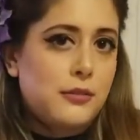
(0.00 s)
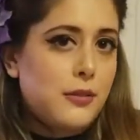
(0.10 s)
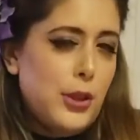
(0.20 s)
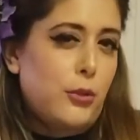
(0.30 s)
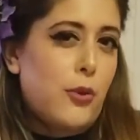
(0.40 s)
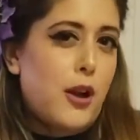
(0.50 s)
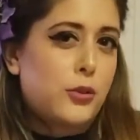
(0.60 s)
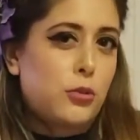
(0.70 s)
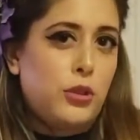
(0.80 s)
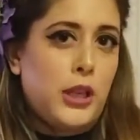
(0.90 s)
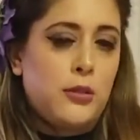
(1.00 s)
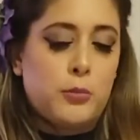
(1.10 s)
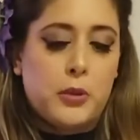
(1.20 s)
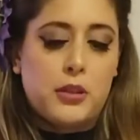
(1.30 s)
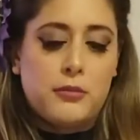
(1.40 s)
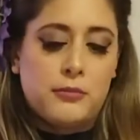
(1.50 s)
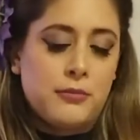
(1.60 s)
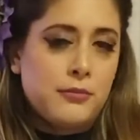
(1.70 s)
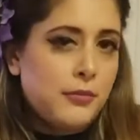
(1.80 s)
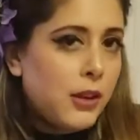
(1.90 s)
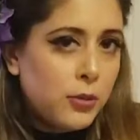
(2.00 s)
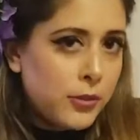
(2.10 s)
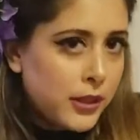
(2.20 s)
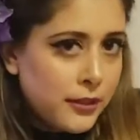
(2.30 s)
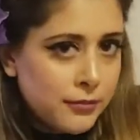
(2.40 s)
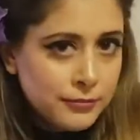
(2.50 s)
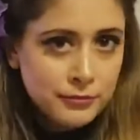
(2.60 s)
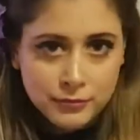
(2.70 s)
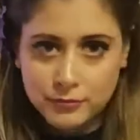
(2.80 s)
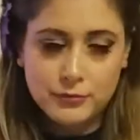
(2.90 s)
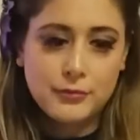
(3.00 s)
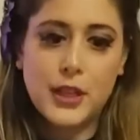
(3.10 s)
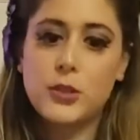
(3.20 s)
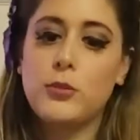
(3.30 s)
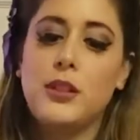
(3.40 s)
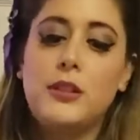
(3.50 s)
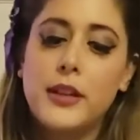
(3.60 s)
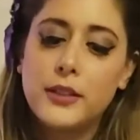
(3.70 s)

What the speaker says: on the rocks or neat, but everybody likes what they like.